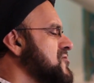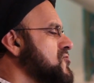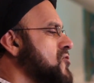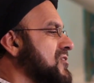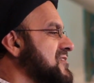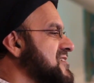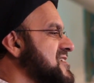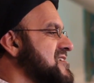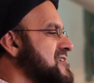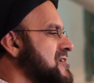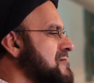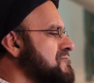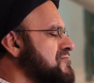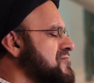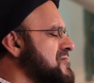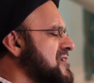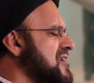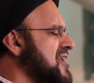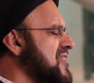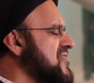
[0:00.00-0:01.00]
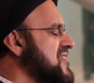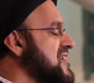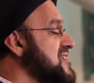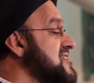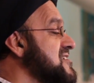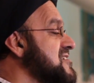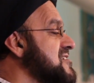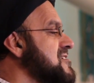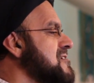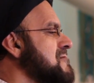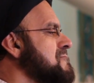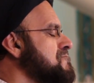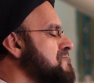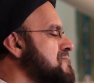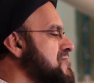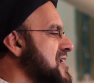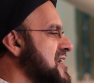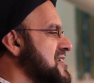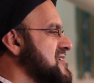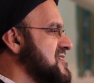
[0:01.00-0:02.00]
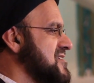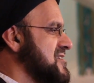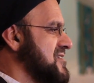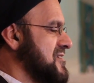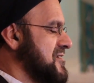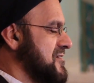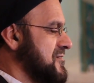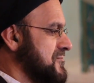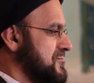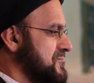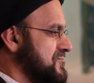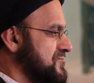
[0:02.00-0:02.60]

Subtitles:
not simple, the simplest.